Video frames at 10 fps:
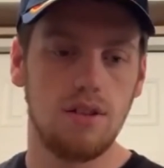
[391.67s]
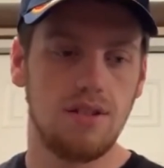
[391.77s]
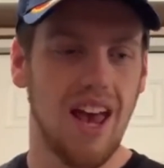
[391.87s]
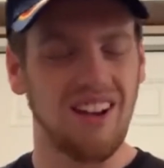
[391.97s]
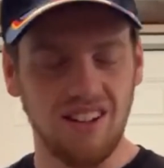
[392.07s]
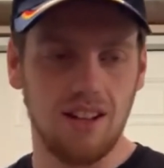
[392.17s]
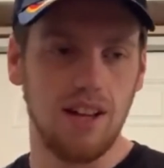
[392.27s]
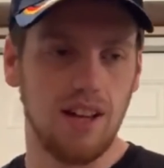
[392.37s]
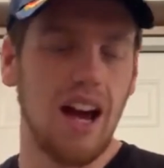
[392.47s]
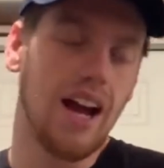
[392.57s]

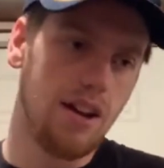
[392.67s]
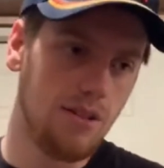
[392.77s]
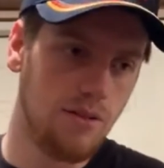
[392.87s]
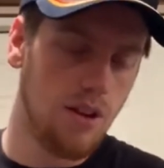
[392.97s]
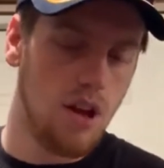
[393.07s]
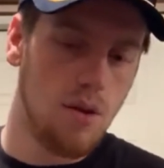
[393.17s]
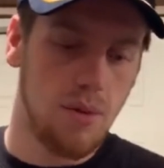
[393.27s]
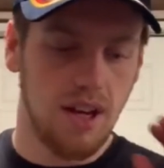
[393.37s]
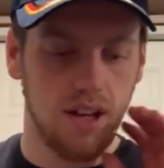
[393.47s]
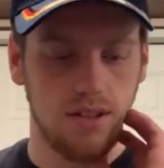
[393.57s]
Technically, kind of.
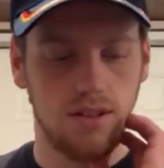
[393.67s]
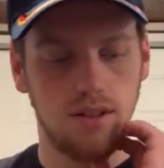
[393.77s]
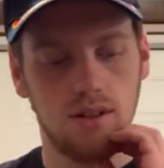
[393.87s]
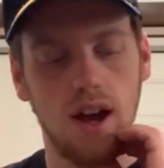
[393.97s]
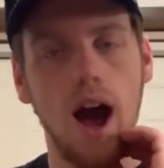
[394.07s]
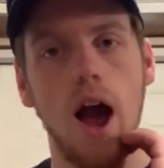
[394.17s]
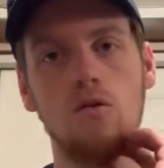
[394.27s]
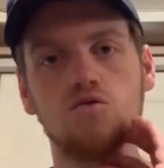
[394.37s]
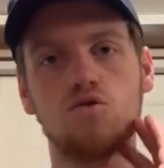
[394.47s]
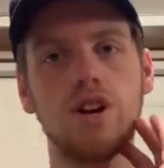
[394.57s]
Because
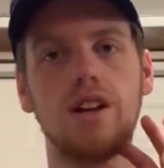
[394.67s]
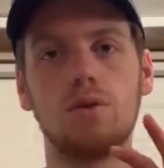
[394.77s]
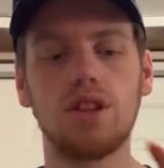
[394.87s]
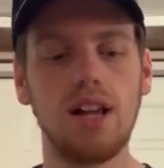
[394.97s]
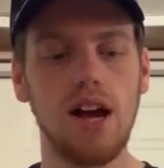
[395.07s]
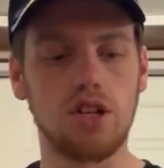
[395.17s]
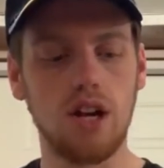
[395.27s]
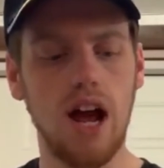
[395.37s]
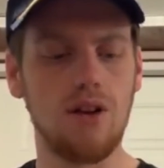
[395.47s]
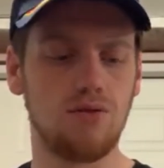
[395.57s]
with The Last Jedi,
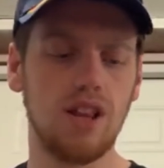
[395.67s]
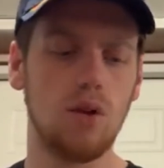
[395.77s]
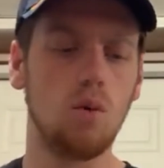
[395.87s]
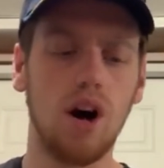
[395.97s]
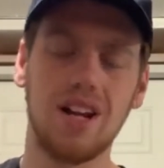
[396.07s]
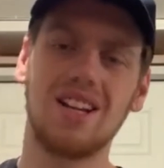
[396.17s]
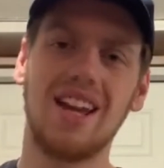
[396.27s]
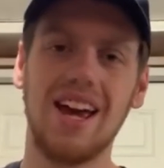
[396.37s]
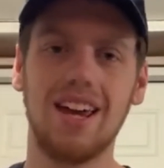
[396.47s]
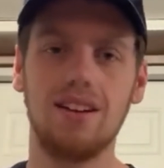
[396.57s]
I really wanted to
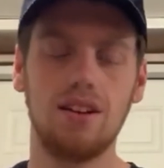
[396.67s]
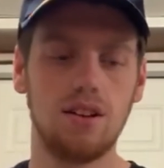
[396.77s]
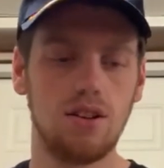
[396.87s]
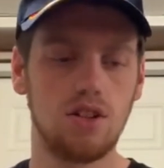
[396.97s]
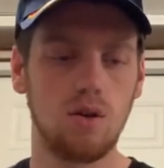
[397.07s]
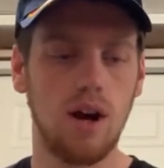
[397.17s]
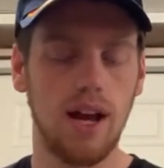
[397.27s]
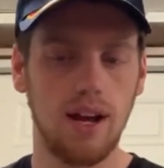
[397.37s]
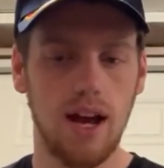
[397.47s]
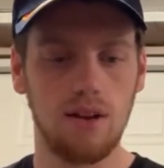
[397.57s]
like it, so I
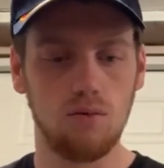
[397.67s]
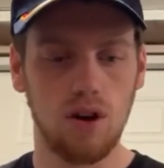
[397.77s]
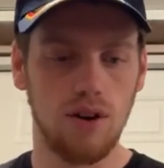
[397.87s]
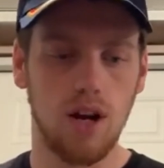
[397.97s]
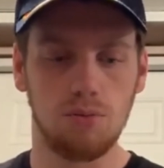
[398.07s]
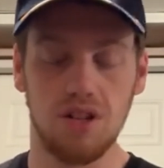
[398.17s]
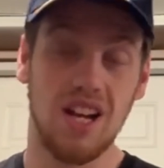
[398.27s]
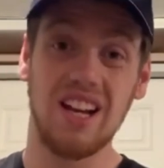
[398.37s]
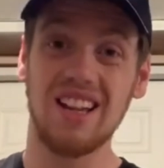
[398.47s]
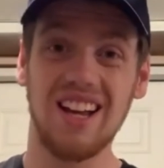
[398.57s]
kind of went around
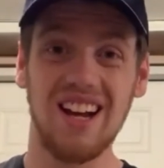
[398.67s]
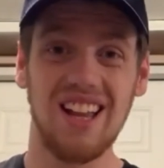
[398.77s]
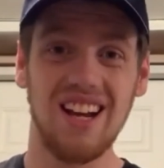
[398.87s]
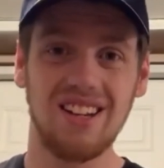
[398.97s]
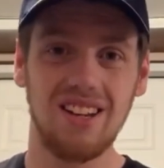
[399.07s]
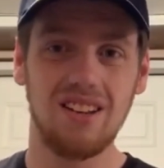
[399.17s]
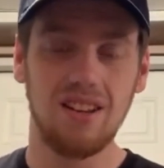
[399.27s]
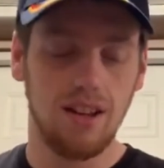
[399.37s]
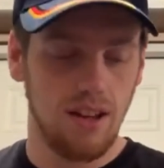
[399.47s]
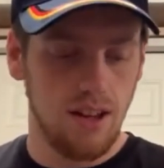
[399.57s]
pretending like I liked it,
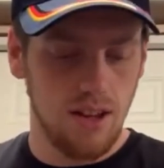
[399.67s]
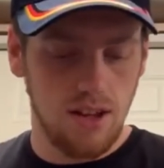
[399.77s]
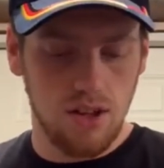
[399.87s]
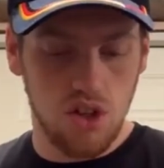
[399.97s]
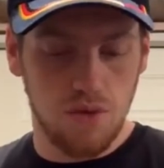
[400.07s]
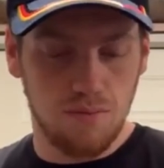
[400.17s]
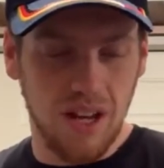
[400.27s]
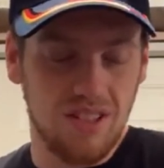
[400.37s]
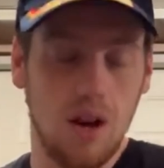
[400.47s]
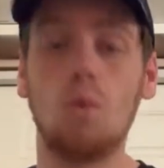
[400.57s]

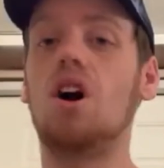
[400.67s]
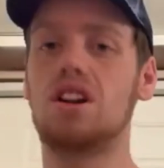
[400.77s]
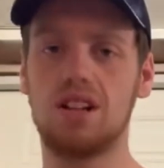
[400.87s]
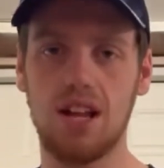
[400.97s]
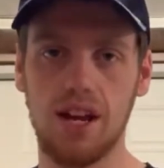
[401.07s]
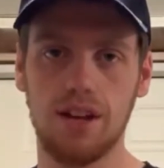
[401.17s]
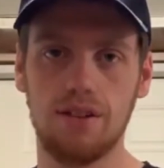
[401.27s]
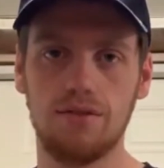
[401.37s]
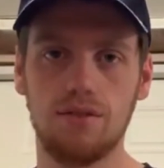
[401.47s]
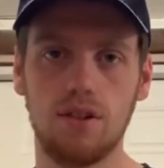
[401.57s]
because I wanted to like
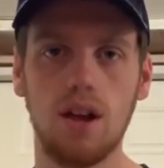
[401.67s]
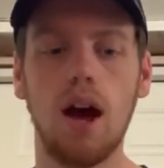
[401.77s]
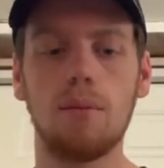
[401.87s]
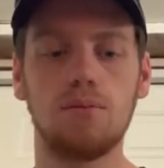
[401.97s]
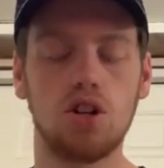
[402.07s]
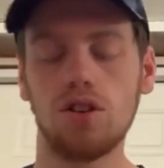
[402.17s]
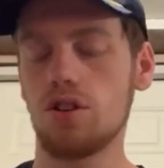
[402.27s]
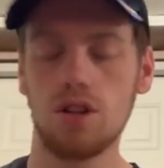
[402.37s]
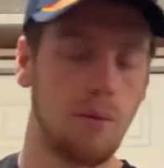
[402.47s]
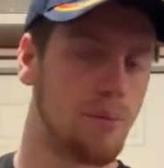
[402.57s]
it. I'm sure
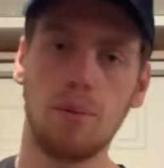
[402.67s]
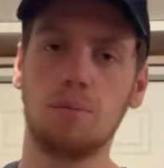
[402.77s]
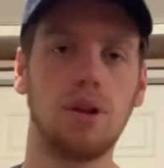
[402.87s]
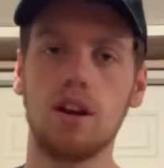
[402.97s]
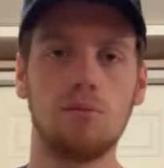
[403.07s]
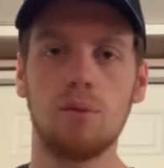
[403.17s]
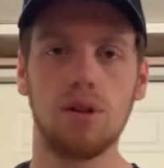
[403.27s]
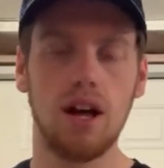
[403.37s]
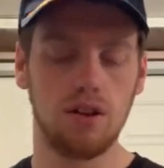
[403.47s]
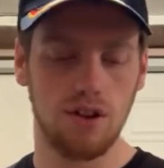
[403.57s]
there's plenty of
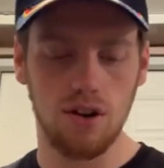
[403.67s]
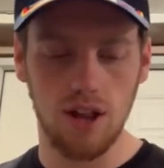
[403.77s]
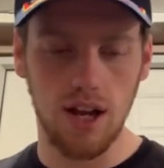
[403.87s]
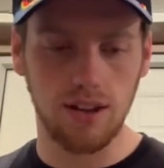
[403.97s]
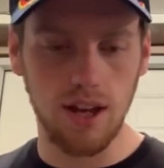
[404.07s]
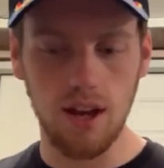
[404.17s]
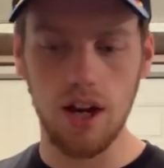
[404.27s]
people out there that are like that.